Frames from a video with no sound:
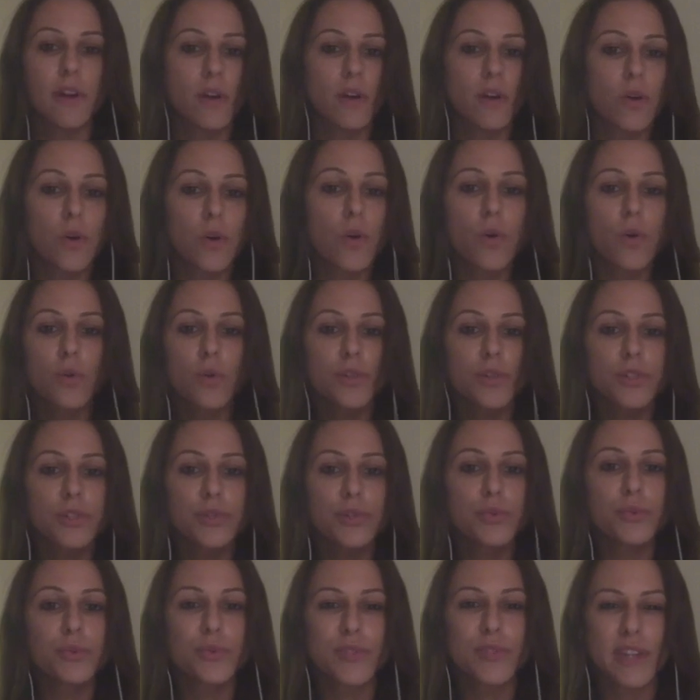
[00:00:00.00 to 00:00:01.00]
all the
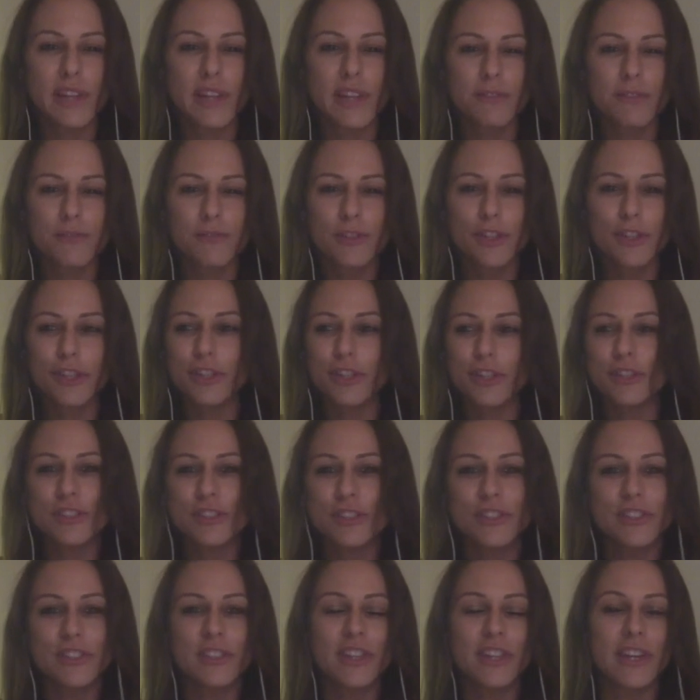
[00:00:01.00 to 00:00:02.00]
tools that I've learned
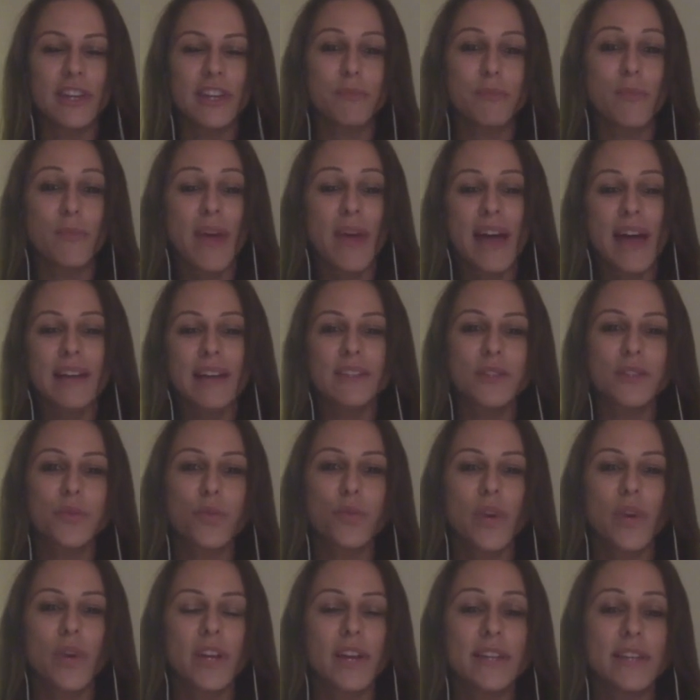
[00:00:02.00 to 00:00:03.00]
as and
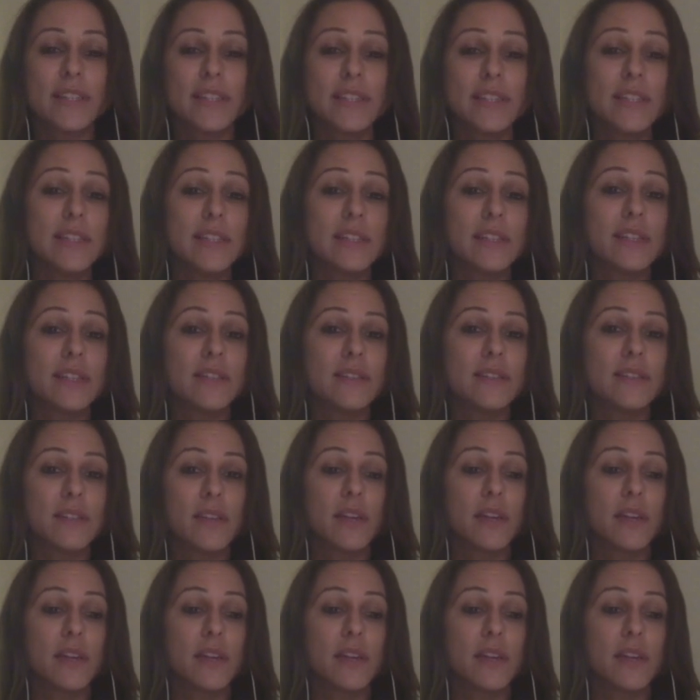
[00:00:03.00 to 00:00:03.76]
when I need it.